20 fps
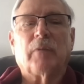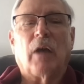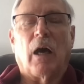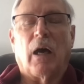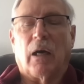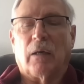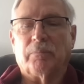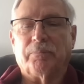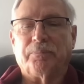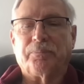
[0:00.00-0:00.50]

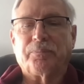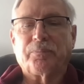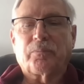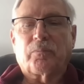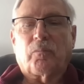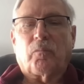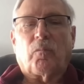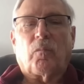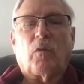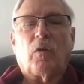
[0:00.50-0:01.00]
Um,
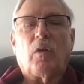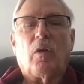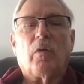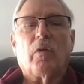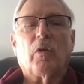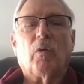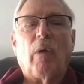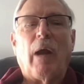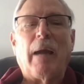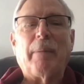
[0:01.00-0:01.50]

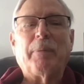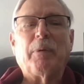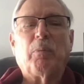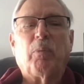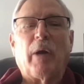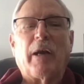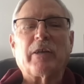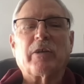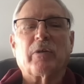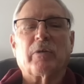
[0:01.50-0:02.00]
the rapid
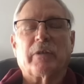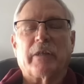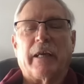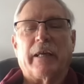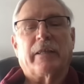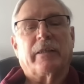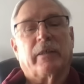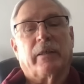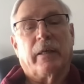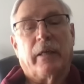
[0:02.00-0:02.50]

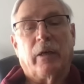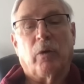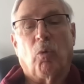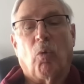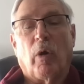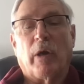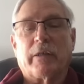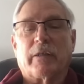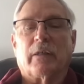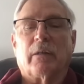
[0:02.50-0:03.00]
pressurization. It
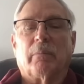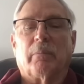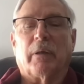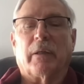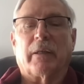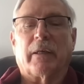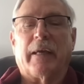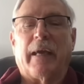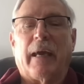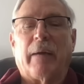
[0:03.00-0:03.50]
wasn't,
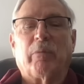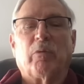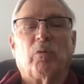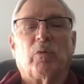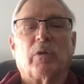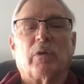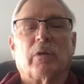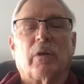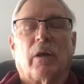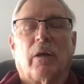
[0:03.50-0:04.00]
but the cabin
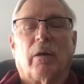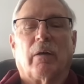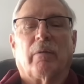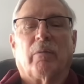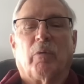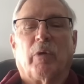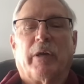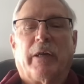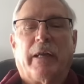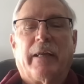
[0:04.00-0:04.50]
was, uh,
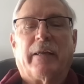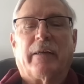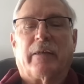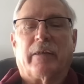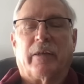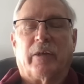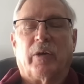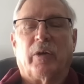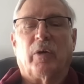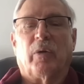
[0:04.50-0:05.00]
we needed
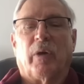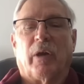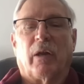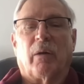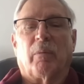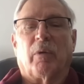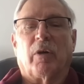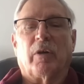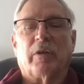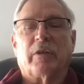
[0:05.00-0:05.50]
to do an
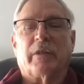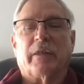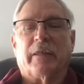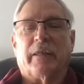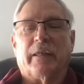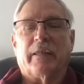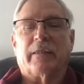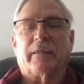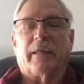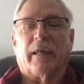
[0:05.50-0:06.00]
emergency
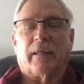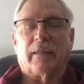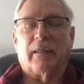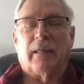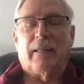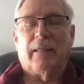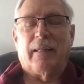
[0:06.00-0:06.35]
descent.